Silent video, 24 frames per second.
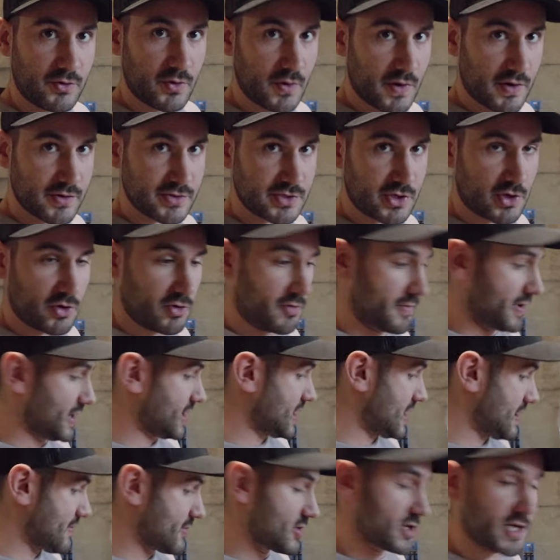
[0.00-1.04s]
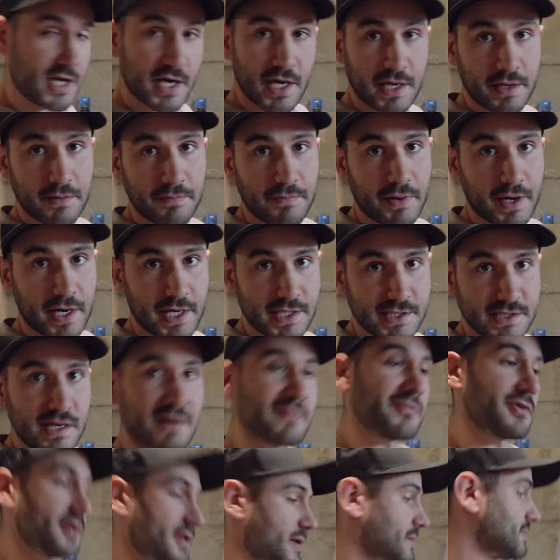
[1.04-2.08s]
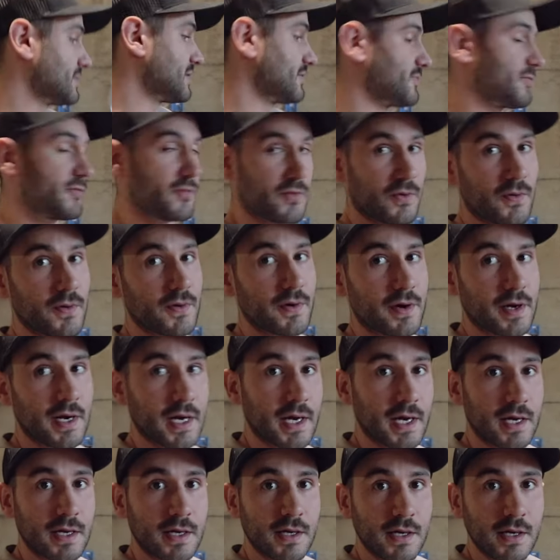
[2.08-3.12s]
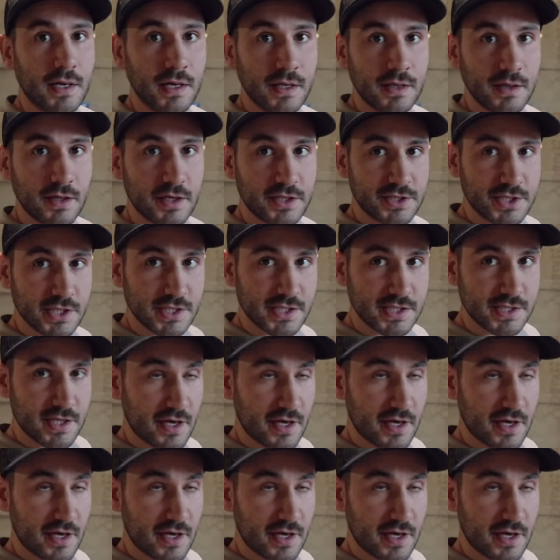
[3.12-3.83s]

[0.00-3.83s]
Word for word: few hours ago my camera died, but I stopped for a little bit for lunch and